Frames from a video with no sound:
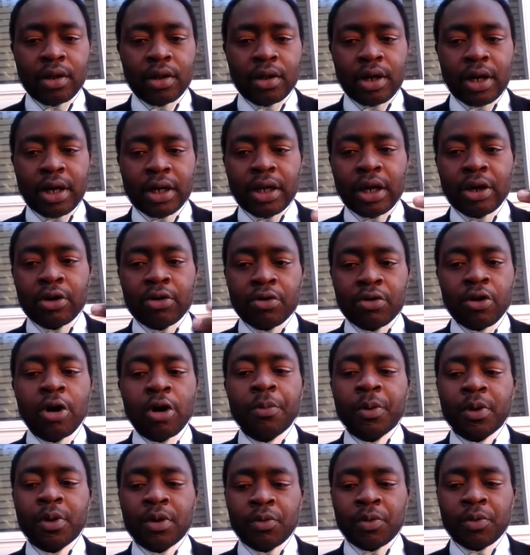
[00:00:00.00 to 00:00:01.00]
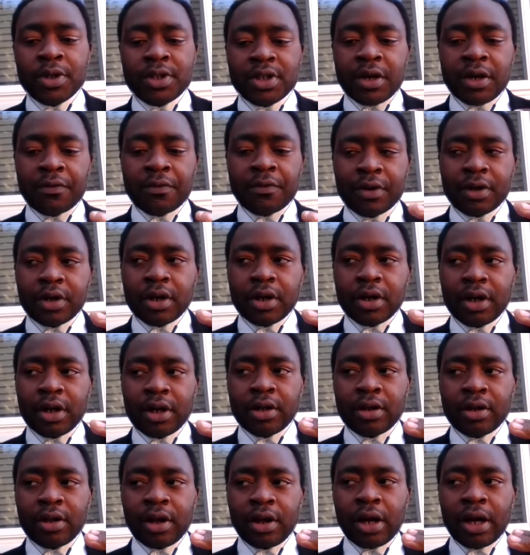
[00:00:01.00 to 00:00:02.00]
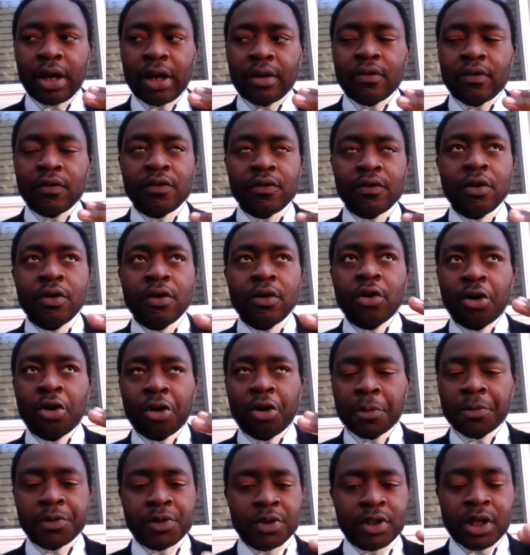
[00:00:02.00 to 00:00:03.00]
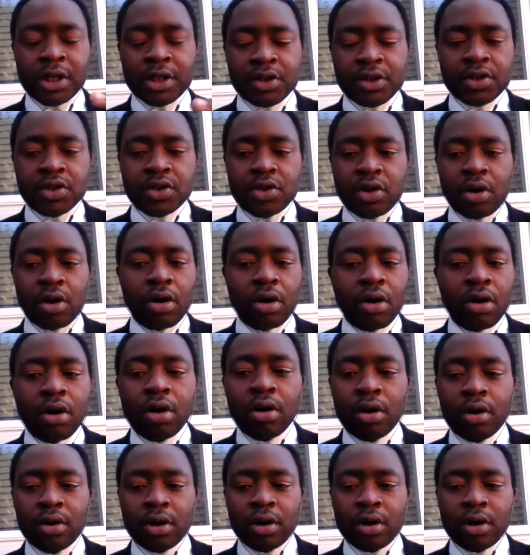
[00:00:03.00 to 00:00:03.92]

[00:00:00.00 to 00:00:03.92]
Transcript: And I grew up in West Africa, and I saw corruption at its core.